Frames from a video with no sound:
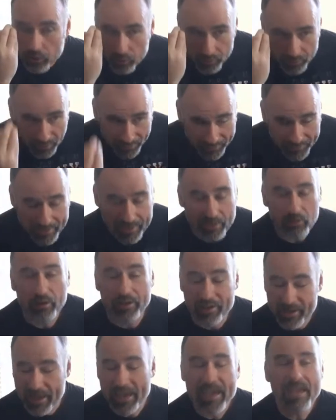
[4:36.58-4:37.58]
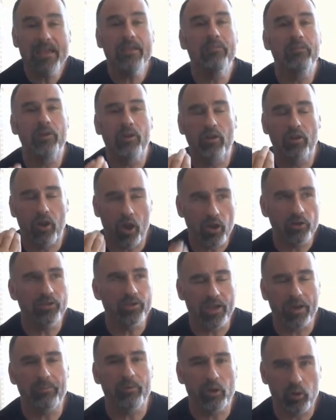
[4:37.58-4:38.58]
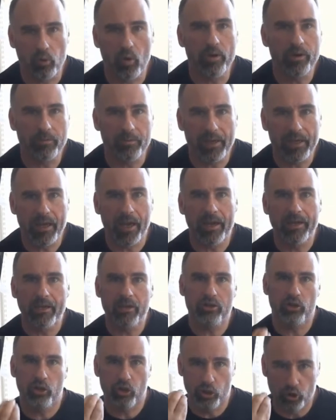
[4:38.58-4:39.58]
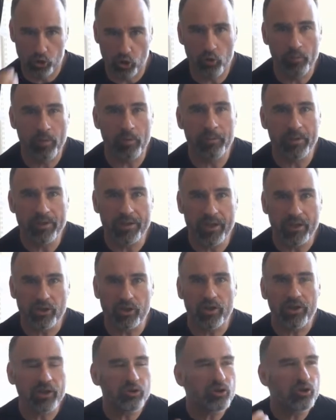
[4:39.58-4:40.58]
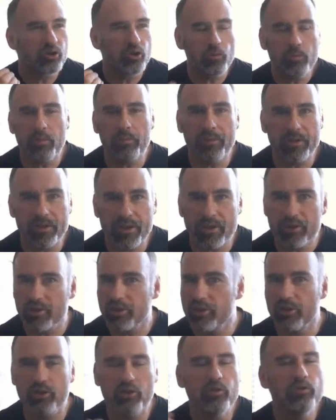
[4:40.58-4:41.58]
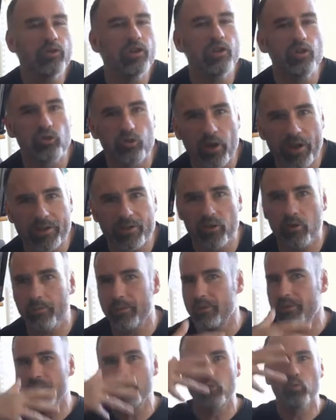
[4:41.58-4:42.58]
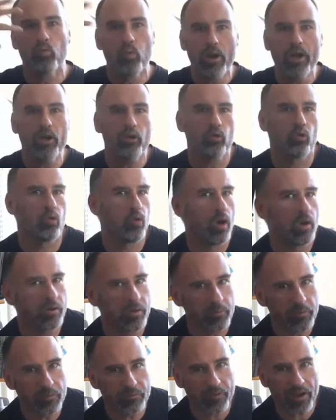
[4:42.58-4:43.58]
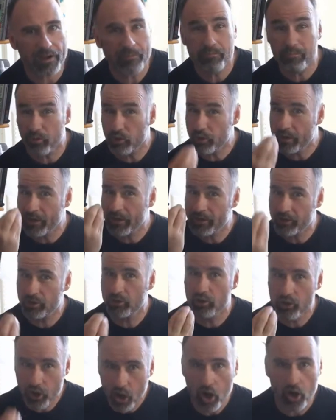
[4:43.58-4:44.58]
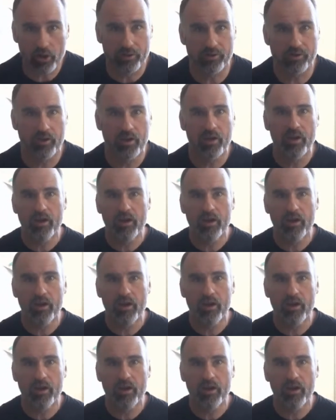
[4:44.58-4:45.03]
the key concept in quantum mechanics, superposition. Now, superposition is usually dressed up as this weird quantum effect, but it's not.